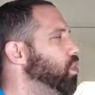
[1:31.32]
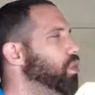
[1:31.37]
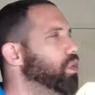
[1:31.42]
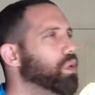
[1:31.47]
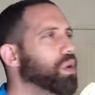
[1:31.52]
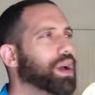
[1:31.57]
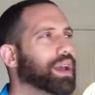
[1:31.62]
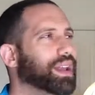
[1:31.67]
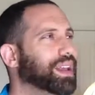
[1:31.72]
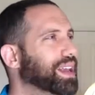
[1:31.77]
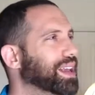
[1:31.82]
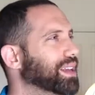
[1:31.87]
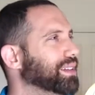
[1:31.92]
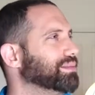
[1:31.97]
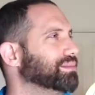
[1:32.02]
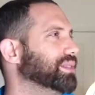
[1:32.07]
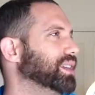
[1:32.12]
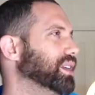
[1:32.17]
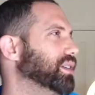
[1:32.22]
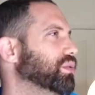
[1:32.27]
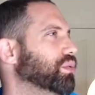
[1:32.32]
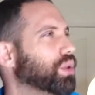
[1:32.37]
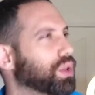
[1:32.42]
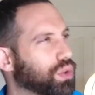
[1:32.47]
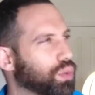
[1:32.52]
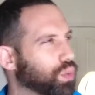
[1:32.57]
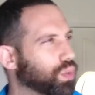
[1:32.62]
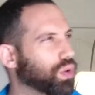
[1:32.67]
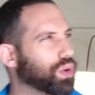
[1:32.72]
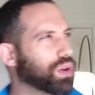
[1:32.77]
I can't think of what
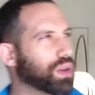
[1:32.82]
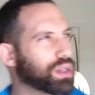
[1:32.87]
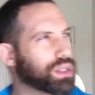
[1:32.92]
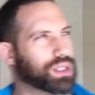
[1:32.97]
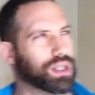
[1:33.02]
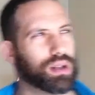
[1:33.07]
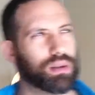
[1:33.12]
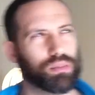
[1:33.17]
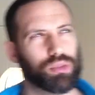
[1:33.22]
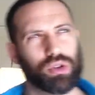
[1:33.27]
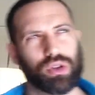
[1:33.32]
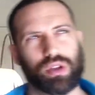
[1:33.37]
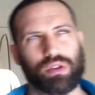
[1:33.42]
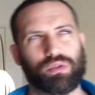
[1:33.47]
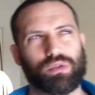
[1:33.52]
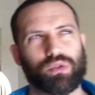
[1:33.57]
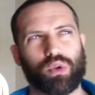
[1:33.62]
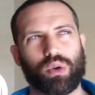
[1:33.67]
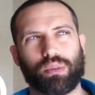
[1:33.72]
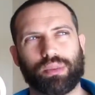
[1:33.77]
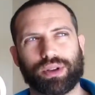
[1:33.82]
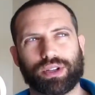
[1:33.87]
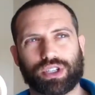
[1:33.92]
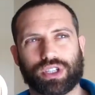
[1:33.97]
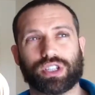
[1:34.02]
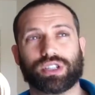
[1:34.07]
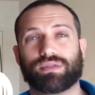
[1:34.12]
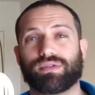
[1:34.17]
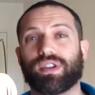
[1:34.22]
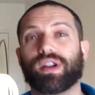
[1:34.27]
the word is that I'm looking for, but
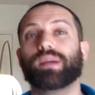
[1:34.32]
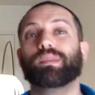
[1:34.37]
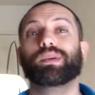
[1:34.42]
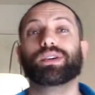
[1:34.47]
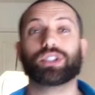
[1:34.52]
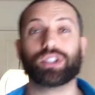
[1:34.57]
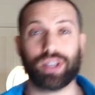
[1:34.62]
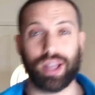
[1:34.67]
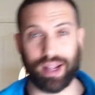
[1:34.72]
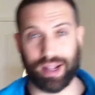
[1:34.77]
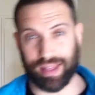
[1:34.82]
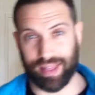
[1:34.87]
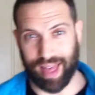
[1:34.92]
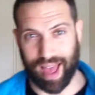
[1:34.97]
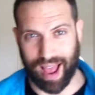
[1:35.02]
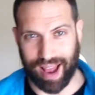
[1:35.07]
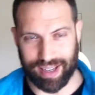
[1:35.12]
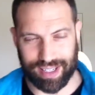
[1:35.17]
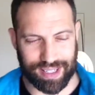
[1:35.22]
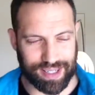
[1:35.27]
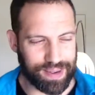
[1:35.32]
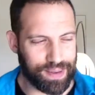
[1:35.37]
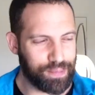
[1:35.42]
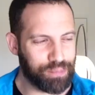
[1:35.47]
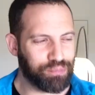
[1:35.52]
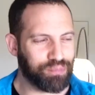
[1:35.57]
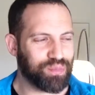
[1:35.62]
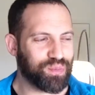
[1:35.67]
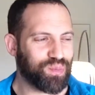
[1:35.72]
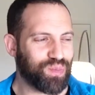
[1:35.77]
just very much like that.
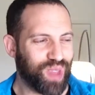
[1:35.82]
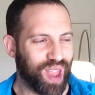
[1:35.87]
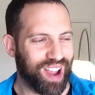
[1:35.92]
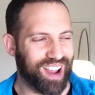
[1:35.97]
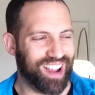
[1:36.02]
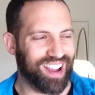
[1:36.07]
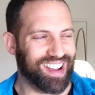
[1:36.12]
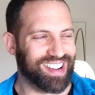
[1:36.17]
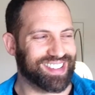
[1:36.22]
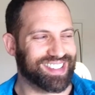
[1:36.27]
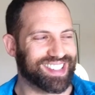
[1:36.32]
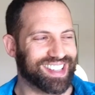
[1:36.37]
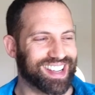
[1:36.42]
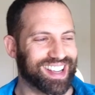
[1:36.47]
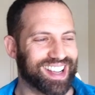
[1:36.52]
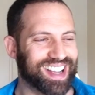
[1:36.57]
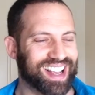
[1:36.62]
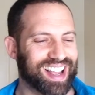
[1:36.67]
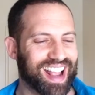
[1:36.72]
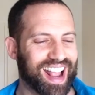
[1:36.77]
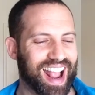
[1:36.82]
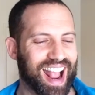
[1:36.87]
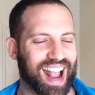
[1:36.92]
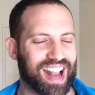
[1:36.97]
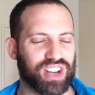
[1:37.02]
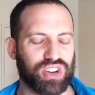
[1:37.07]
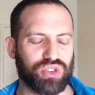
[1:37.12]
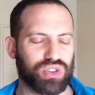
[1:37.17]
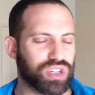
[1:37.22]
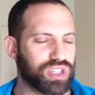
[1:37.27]
And
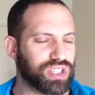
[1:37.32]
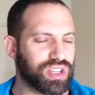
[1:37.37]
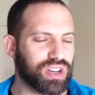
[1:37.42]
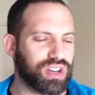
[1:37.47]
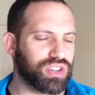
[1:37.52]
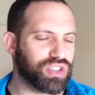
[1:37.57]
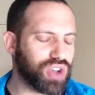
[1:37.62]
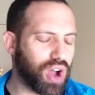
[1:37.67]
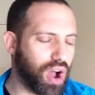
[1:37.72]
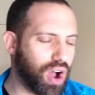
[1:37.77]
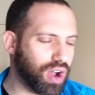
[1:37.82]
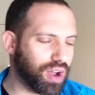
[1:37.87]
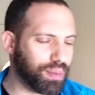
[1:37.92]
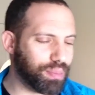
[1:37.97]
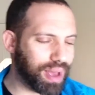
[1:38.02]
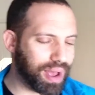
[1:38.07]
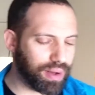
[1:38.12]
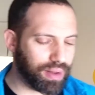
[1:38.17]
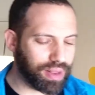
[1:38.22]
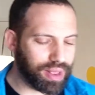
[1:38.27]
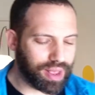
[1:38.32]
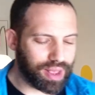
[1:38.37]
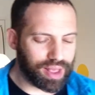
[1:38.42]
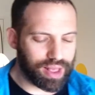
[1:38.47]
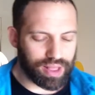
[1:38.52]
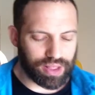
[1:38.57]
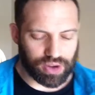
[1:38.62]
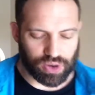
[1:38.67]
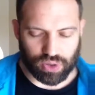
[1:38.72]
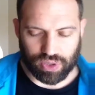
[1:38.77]
you're just going to talk about
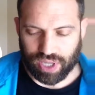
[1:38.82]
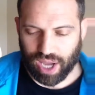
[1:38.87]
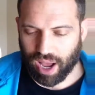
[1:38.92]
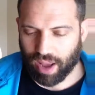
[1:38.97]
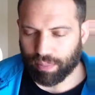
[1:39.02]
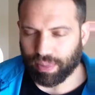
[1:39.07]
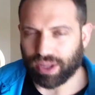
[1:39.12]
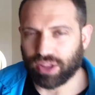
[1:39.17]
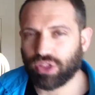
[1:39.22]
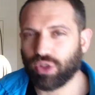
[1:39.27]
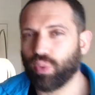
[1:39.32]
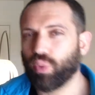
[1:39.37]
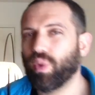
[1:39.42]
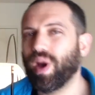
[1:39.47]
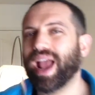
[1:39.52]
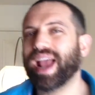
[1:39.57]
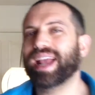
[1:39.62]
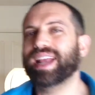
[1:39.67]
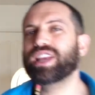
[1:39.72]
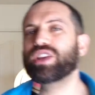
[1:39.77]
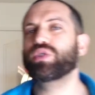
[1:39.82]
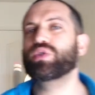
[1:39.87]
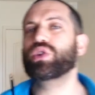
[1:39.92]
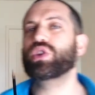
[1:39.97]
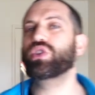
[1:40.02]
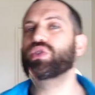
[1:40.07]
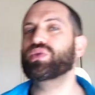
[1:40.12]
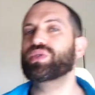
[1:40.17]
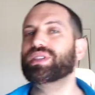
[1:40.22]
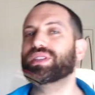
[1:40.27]
your topic the way you
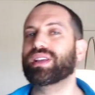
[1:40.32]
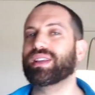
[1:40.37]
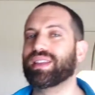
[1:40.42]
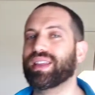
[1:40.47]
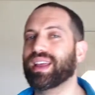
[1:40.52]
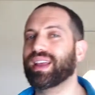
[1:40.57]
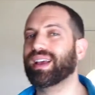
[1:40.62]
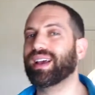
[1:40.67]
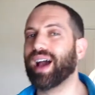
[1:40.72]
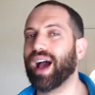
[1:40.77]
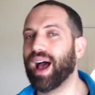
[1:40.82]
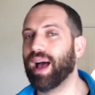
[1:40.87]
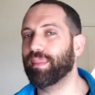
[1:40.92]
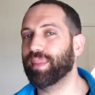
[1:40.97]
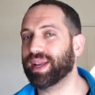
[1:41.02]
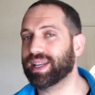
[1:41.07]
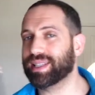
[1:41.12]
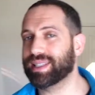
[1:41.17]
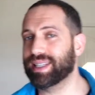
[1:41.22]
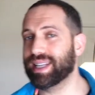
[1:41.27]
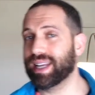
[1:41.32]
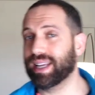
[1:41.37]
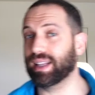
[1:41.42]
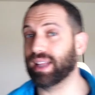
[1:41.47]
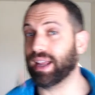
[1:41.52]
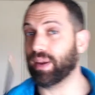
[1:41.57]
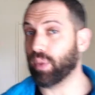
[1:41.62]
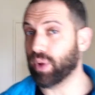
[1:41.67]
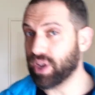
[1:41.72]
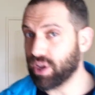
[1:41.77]
used to think comics did.
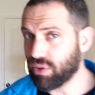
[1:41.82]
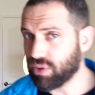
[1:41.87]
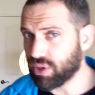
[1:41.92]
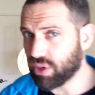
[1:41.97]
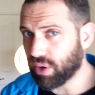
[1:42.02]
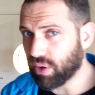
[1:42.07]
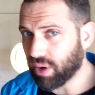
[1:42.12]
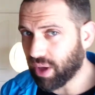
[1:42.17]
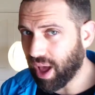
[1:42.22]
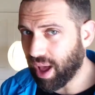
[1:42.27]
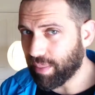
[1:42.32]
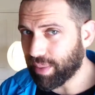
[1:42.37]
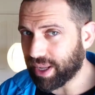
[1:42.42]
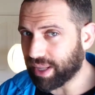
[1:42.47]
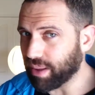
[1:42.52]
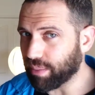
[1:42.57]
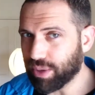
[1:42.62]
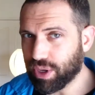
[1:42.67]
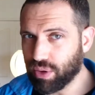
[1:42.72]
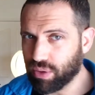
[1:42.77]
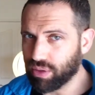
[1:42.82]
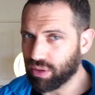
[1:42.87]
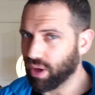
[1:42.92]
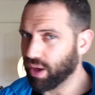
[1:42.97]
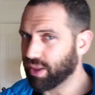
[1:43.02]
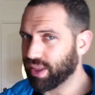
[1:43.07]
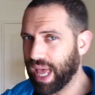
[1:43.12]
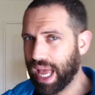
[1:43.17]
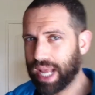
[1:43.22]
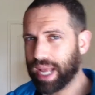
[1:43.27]
Like when you used to go to comic club, you
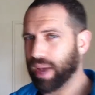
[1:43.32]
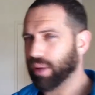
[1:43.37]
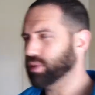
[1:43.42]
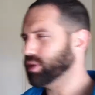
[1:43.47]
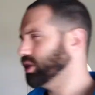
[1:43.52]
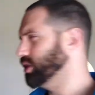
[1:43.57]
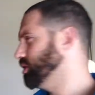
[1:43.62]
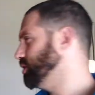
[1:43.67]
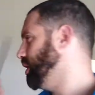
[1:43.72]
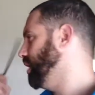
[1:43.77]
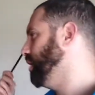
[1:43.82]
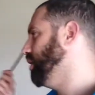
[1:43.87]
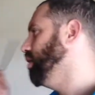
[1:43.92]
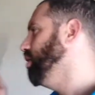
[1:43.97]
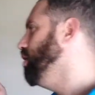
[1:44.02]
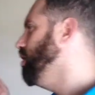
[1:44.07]
thought that guy was just like